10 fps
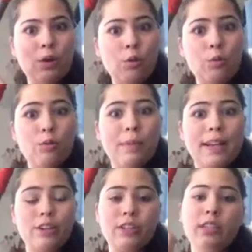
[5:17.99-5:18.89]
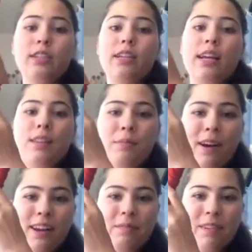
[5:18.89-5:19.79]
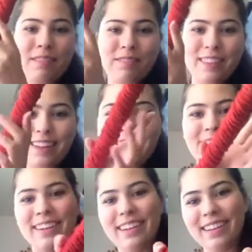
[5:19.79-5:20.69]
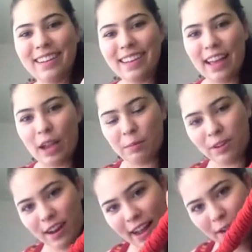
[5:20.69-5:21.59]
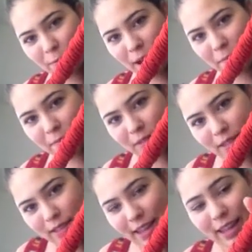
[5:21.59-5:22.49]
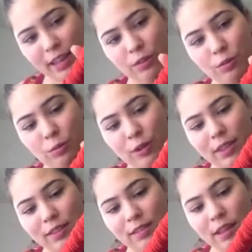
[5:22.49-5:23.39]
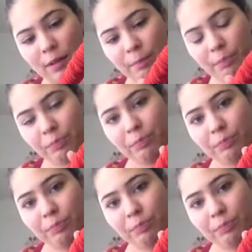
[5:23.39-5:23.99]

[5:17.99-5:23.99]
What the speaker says: curtain, at the bottom of the hammer, I wrapped the handle with some